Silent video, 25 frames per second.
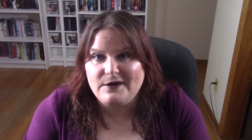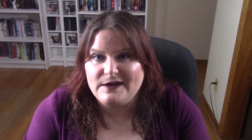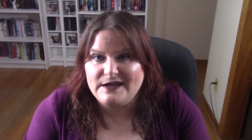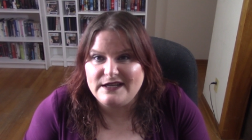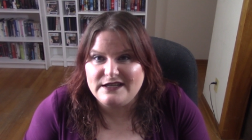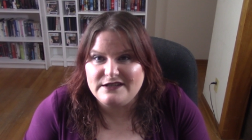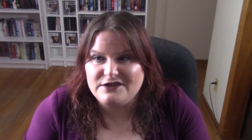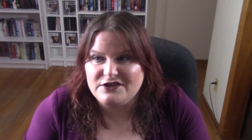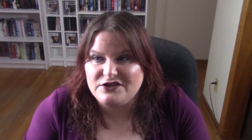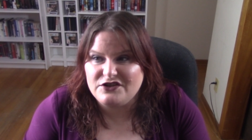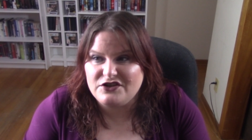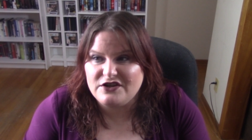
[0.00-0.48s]

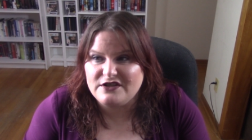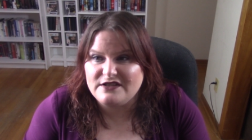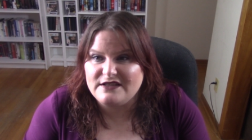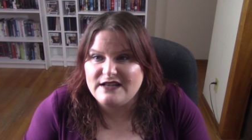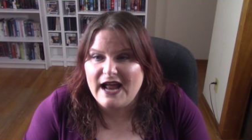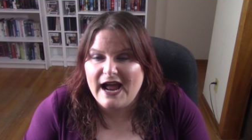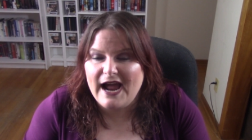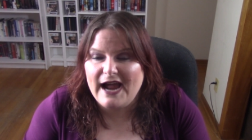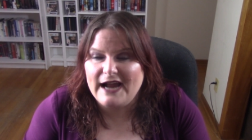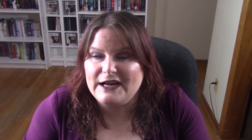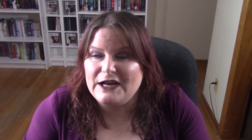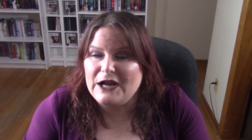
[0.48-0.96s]
is just,
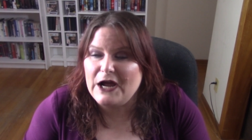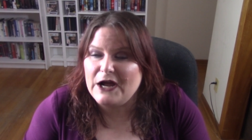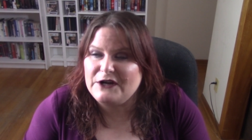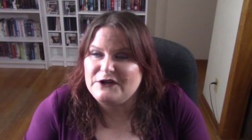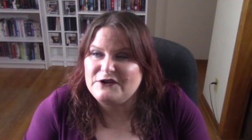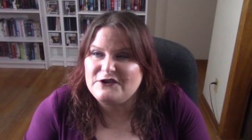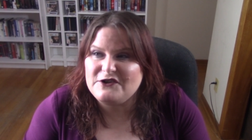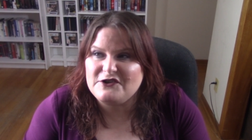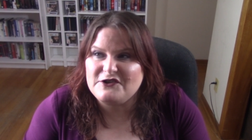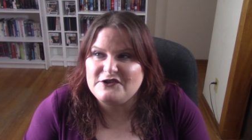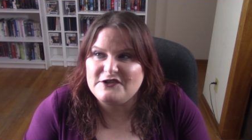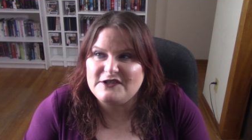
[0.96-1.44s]
I
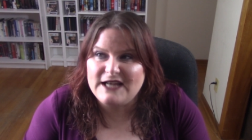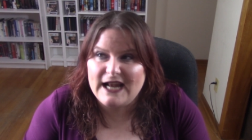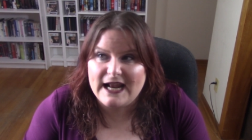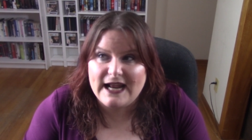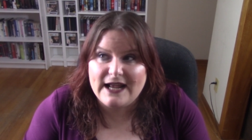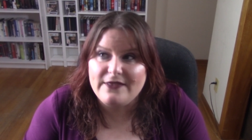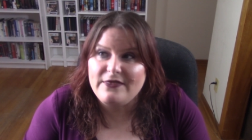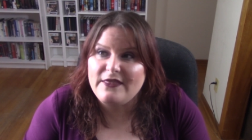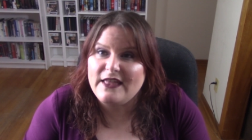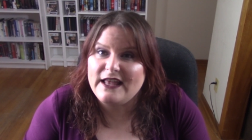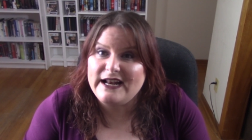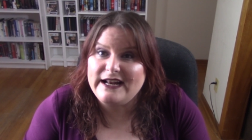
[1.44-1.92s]

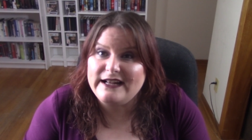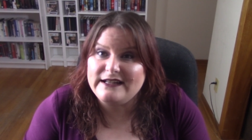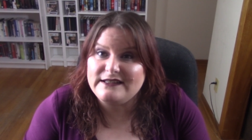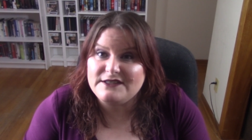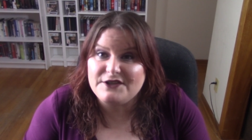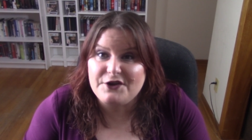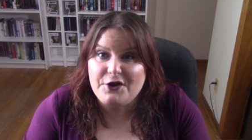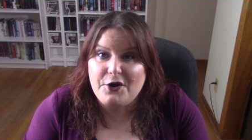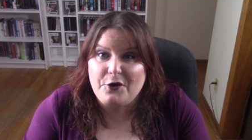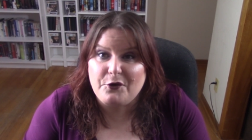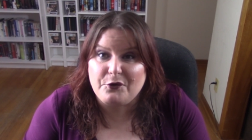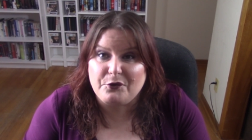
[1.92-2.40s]
understand that
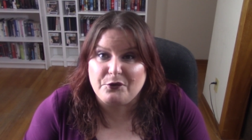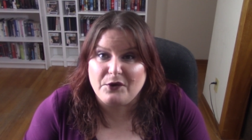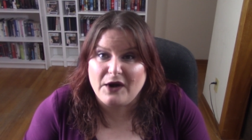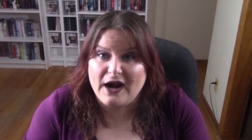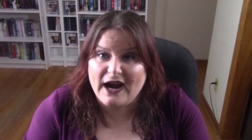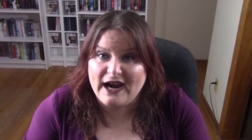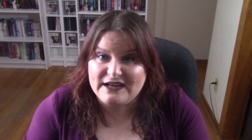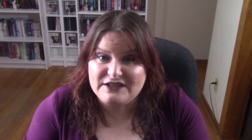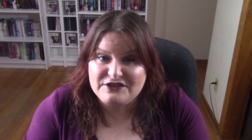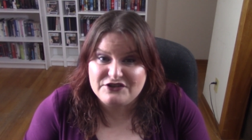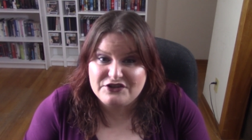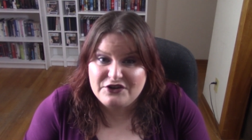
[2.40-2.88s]
it's
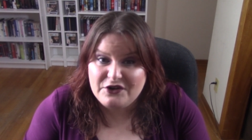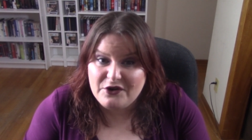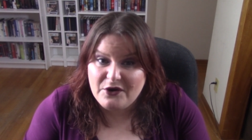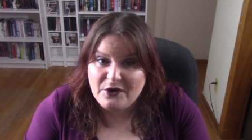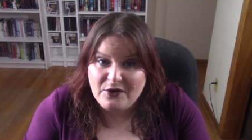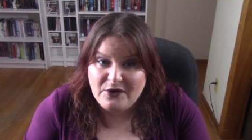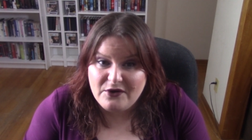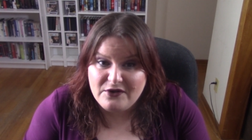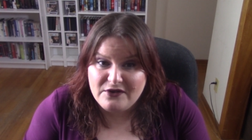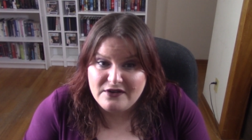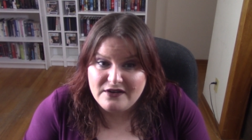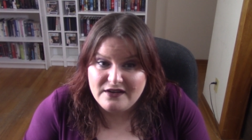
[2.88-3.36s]

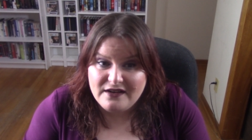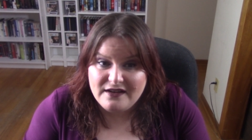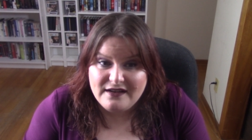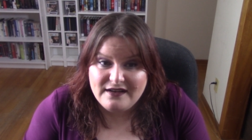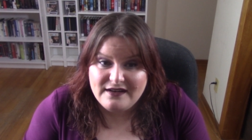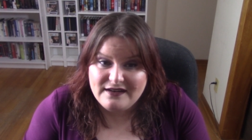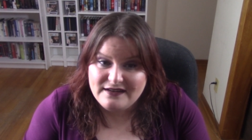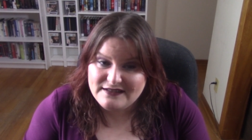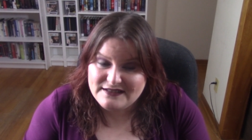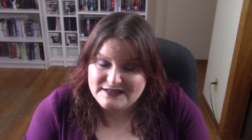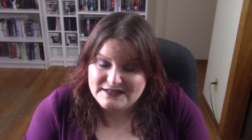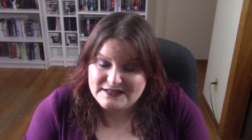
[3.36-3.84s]
irrational
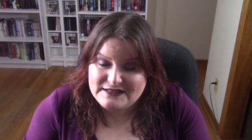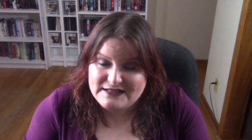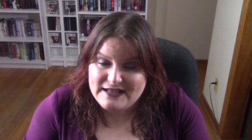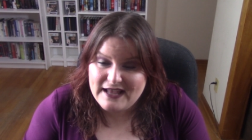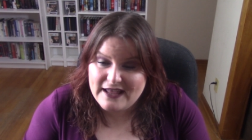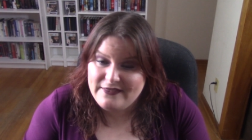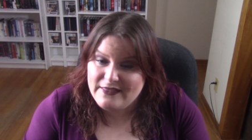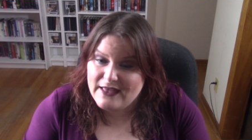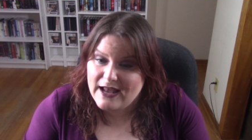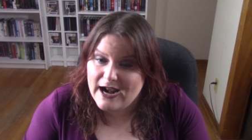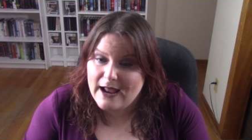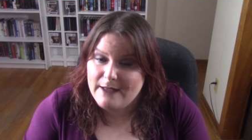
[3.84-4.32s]
to
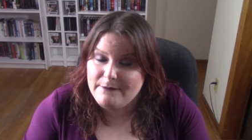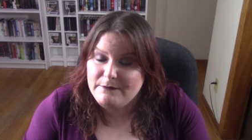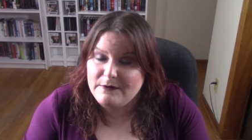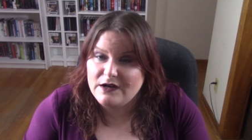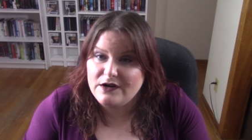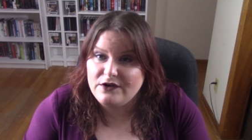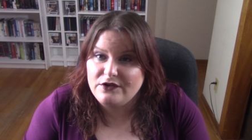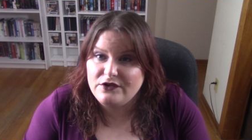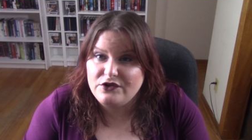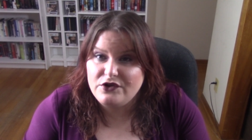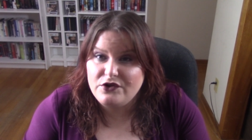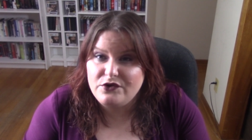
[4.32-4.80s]
say that I'm
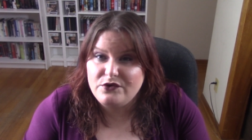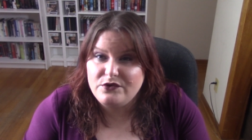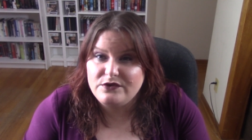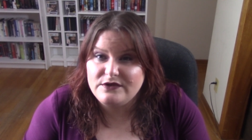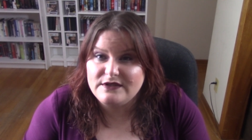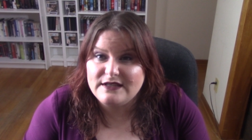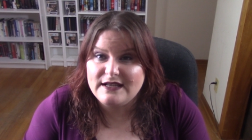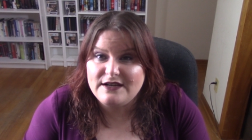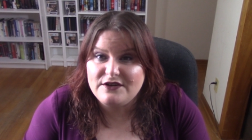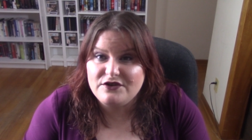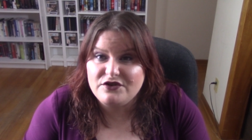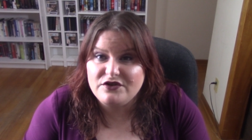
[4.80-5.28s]
going to
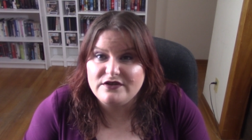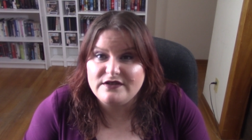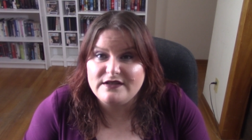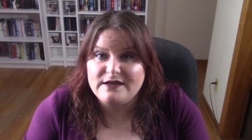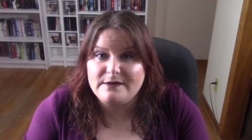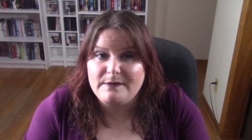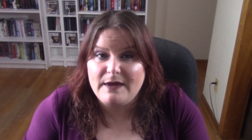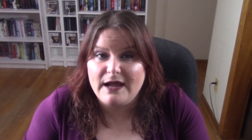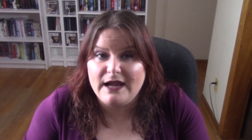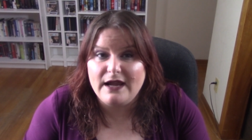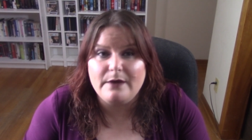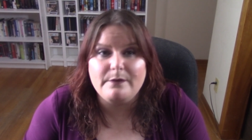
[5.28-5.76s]
lose interest
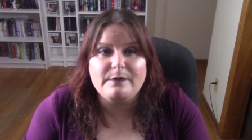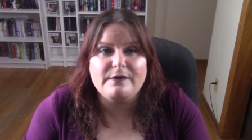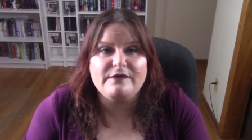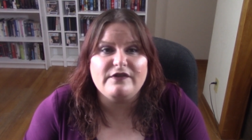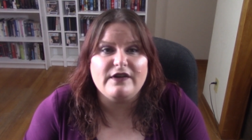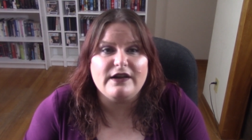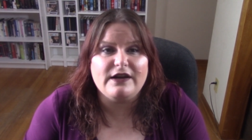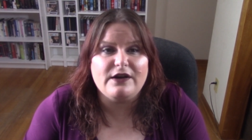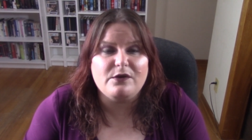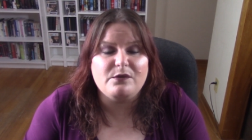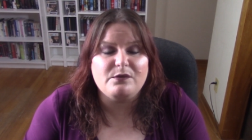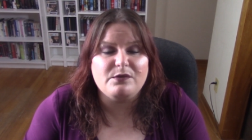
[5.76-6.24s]
in makeup if
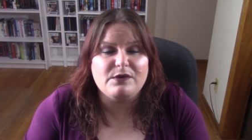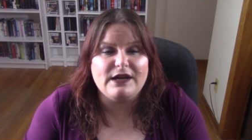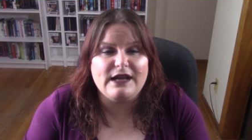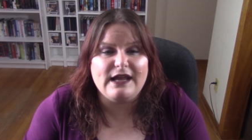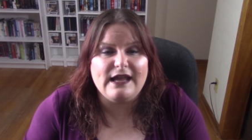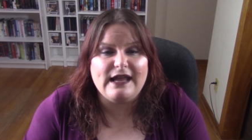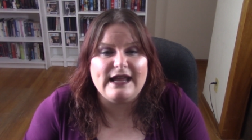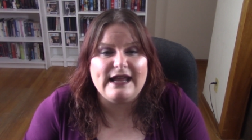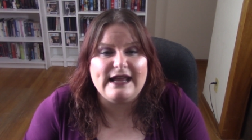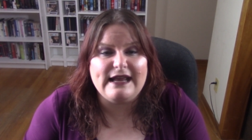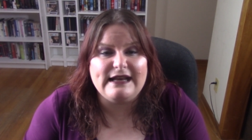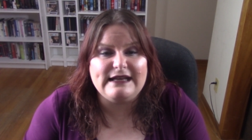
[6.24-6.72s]
I don't bring
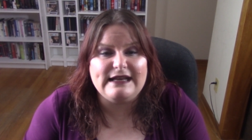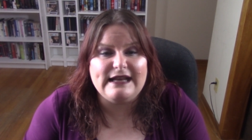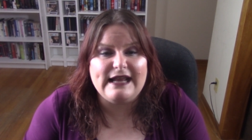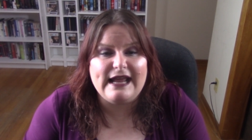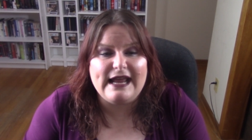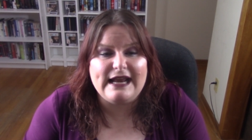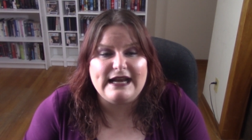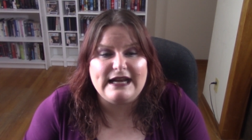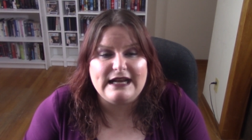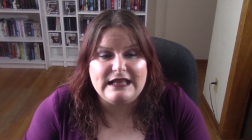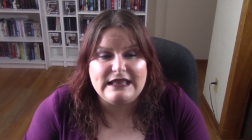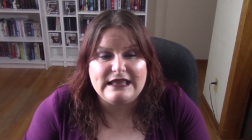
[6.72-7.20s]
in
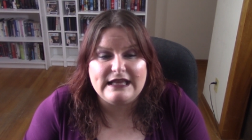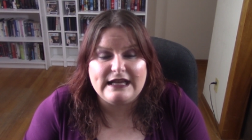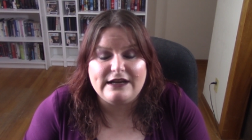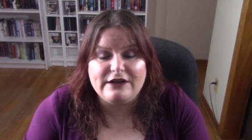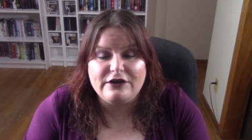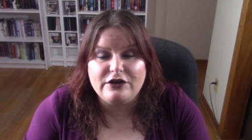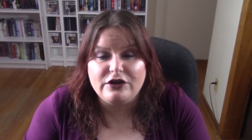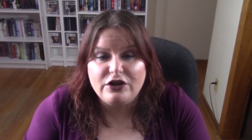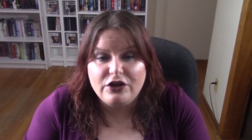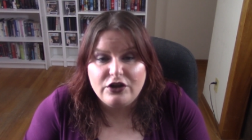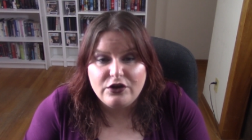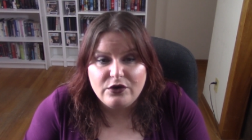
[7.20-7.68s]
anything
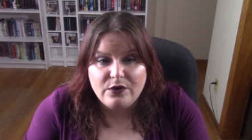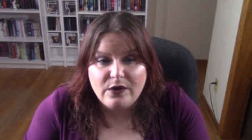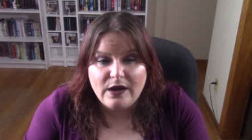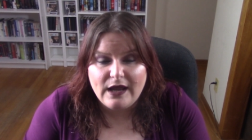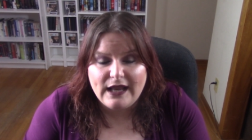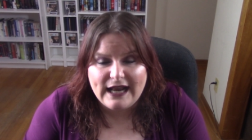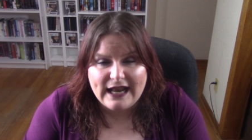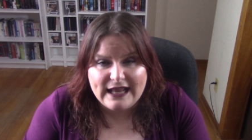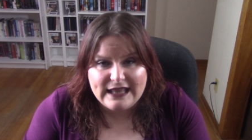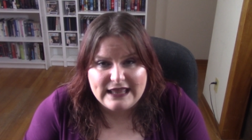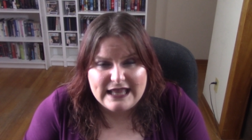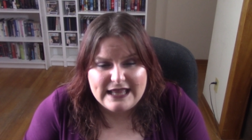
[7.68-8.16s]
new.
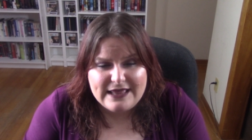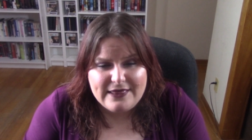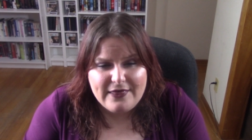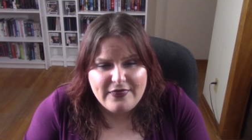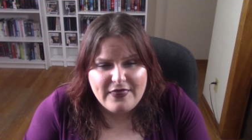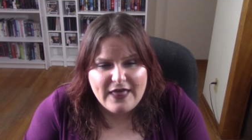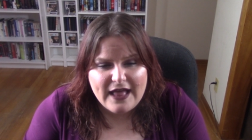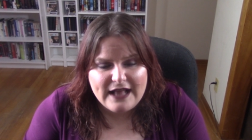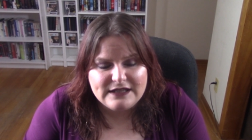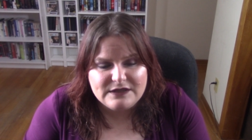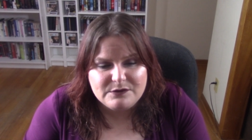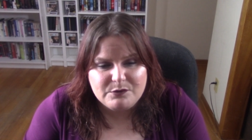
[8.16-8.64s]
And I think that
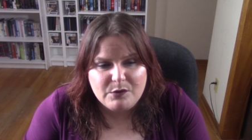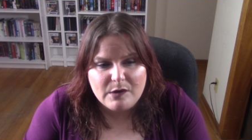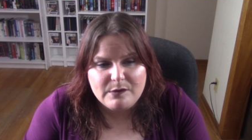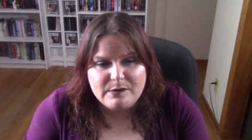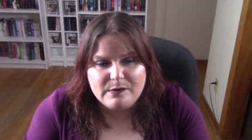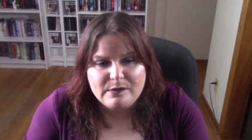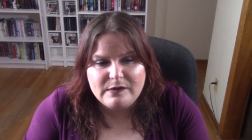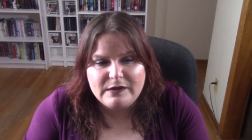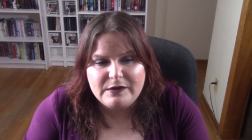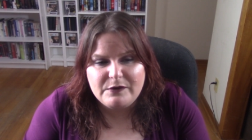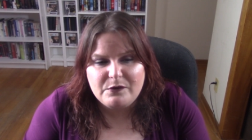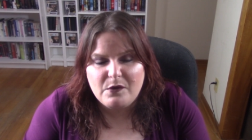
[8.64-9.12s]
that's
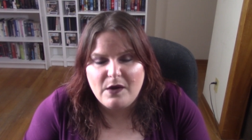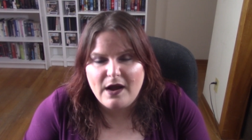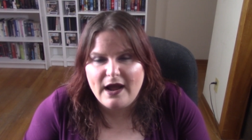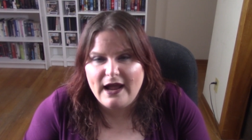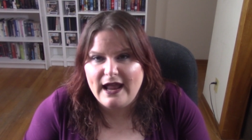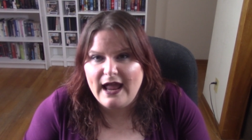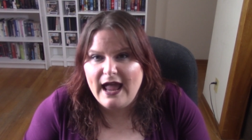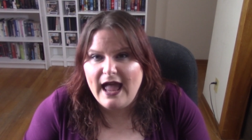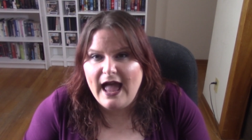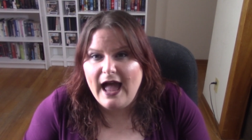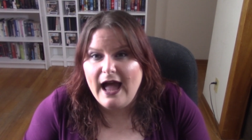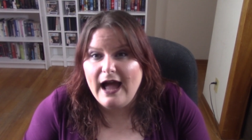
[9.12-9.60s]
probably
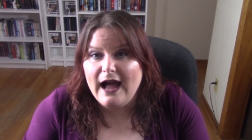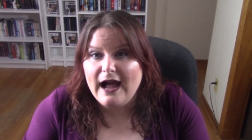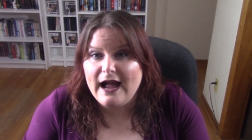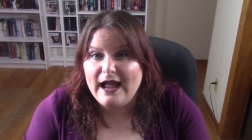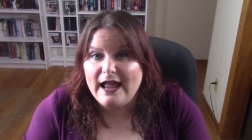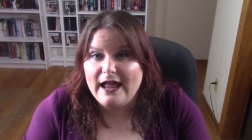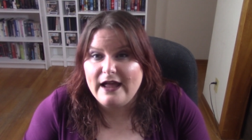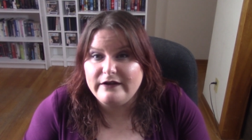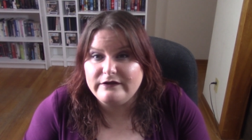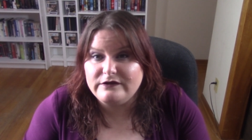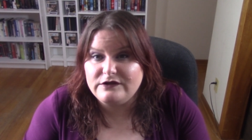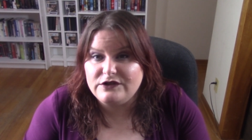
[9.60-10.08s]
why I
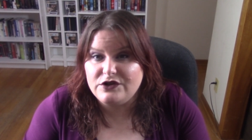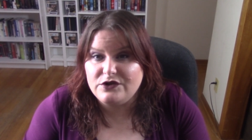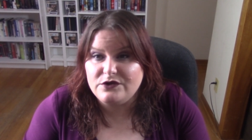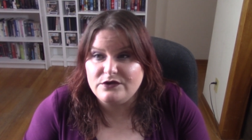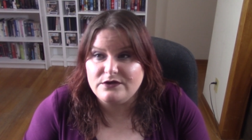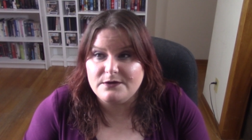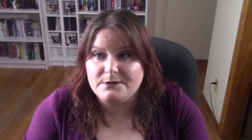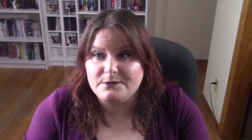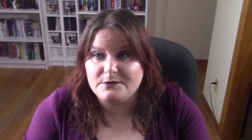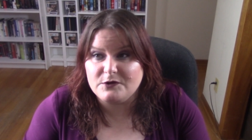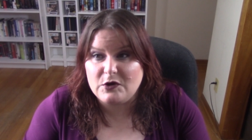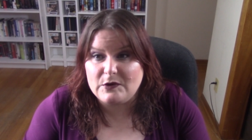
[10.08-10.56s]
have 2
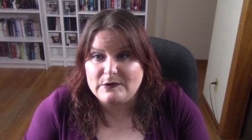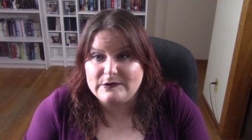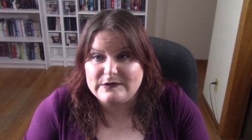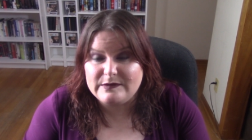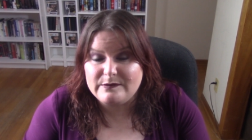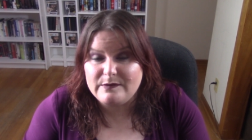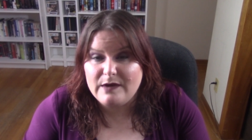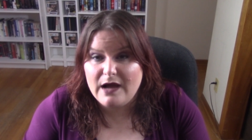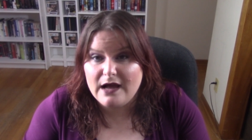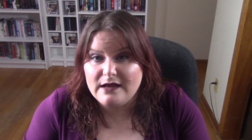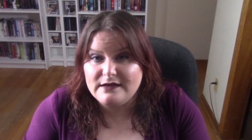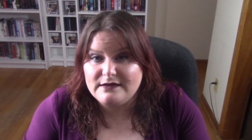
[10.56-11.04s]

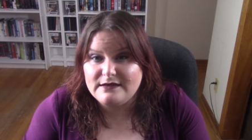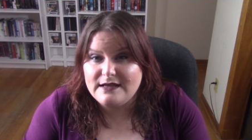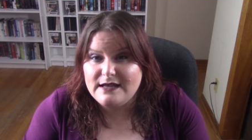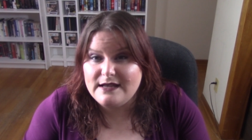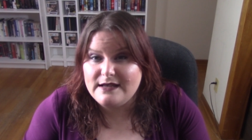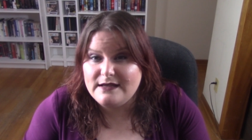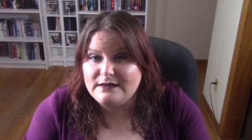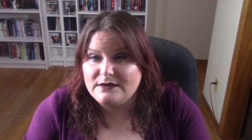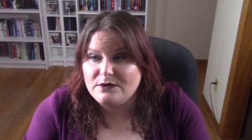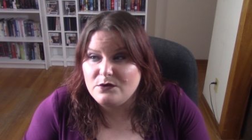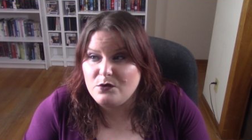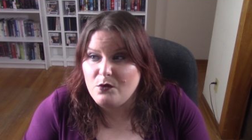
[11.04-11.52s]
subscription boxes.